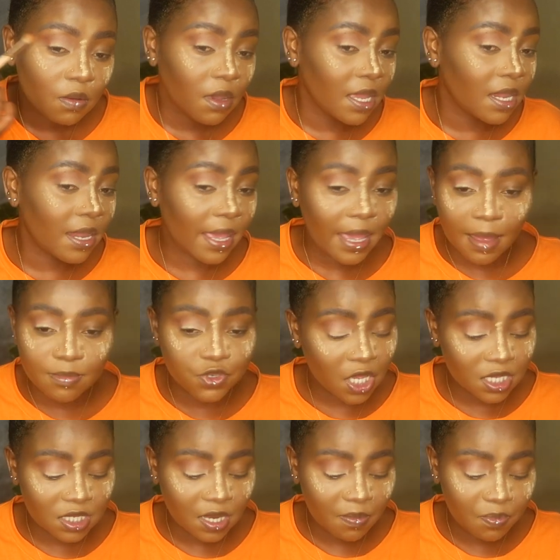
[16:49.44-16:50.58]
And like, I'm
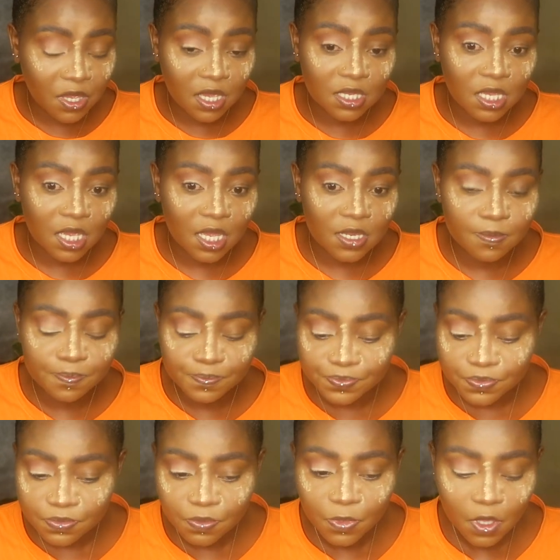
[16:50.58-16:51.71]
just stamping it in,
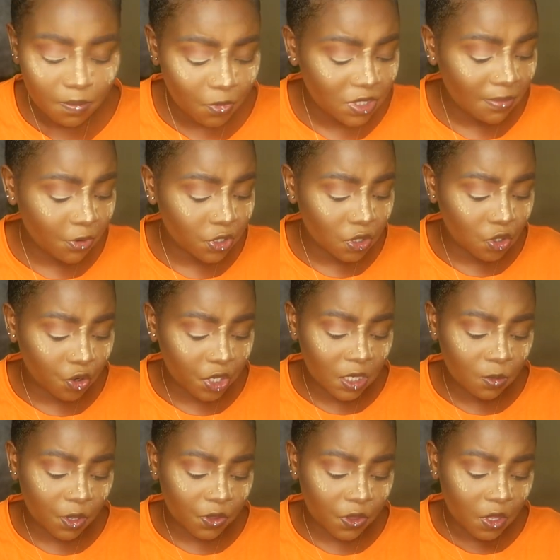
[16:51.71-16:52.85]
because I'm gonna go
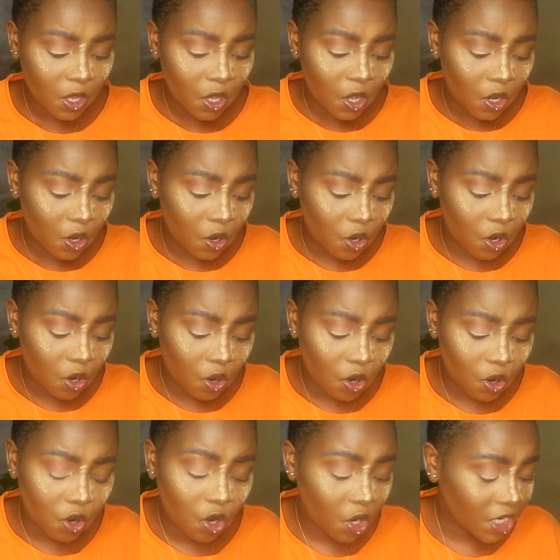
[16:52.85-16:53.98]
in with Okongo
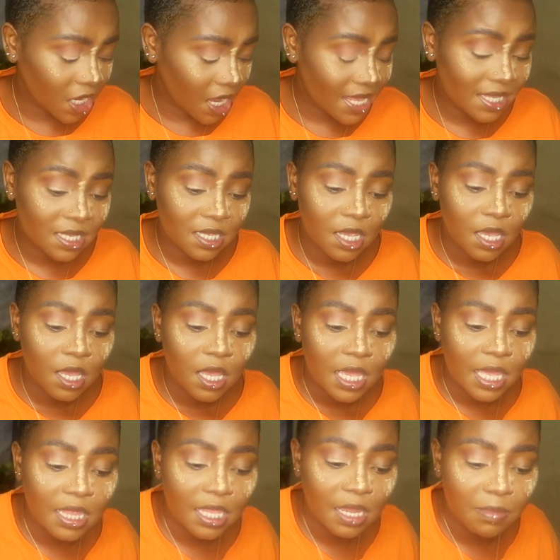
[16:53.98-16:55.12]
or Korihas
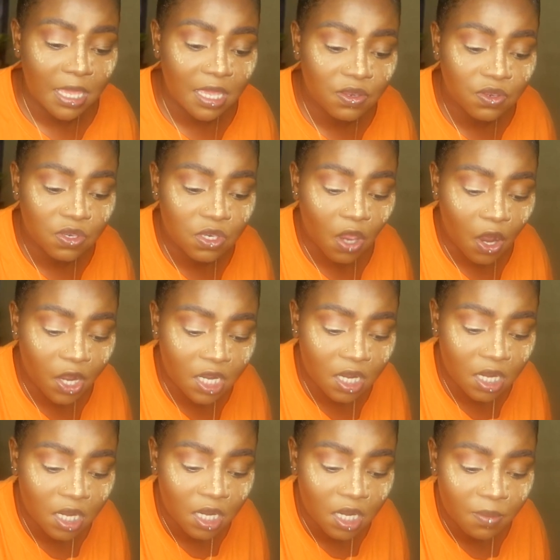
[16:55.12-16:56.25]
and then make it
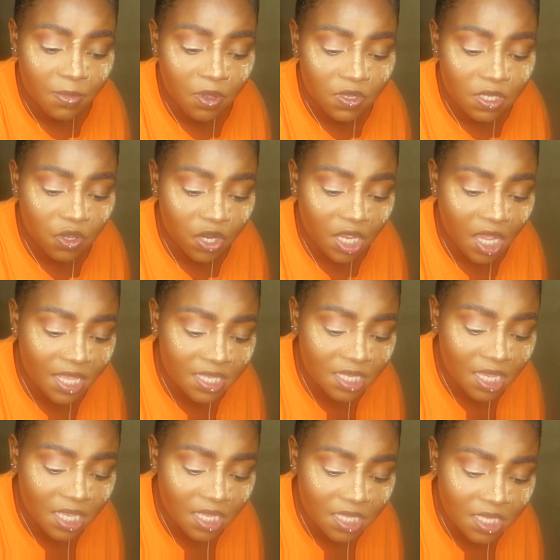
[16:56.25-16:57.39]
darker, because Korihas
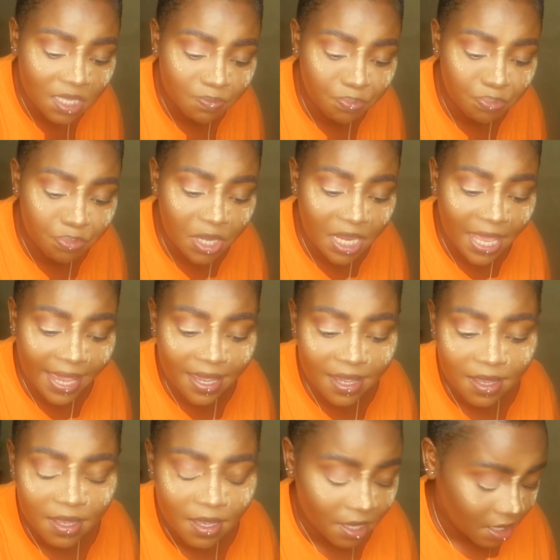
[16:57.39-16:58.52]
is
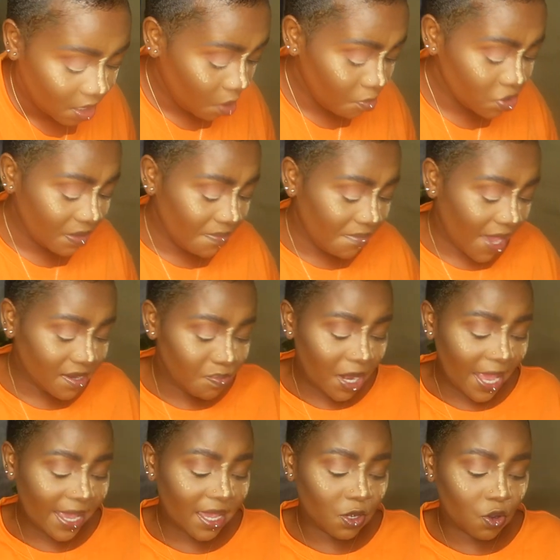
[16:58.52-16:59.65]
black, almost a matte
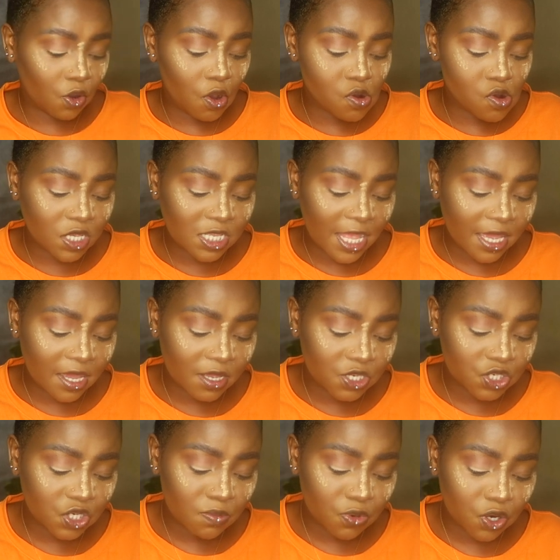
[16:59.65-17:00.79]
black, and Okongo is like a
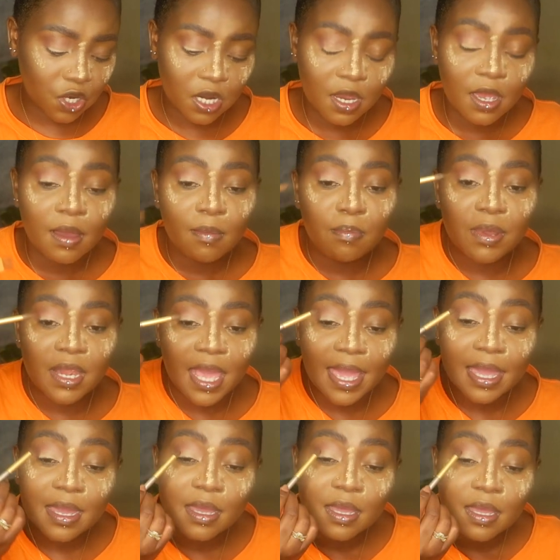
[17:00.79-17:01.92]
shimmer
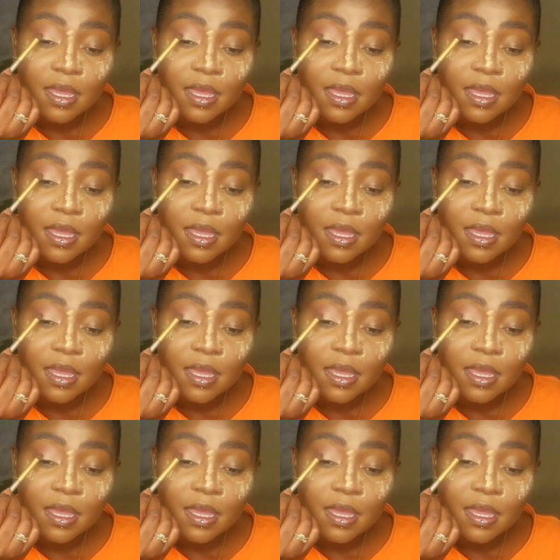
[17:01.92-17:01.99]
black.